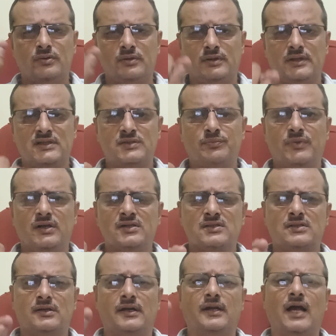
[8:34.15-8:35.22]
this
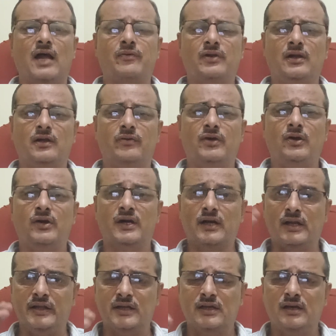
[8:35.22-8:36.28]
months, and I will evaluate
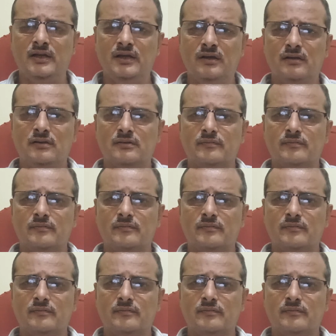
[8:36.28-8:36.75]
clinically,